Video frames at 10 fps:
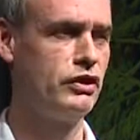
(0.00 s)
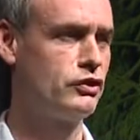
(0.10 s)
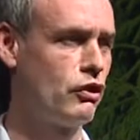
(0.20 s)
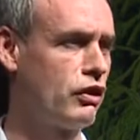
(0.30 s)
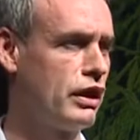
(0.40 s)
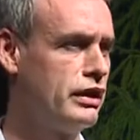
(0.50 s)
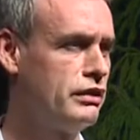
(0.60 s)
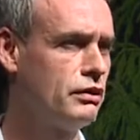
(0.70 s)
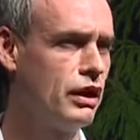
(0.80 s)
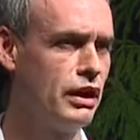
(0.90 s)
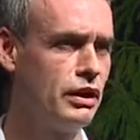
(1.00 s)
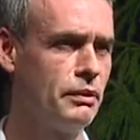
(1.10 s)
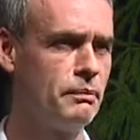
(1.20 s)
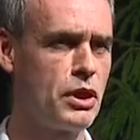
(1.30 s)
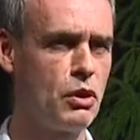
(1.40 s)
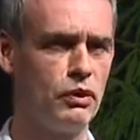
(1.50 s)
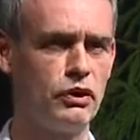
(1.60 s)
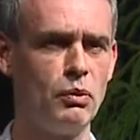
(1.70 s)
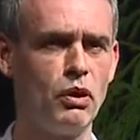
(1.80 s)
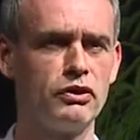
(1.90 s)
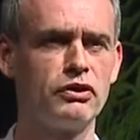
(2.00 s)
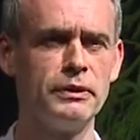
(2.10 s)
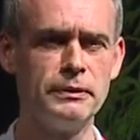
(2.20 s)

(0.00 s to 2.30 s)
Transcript: strongly what they want.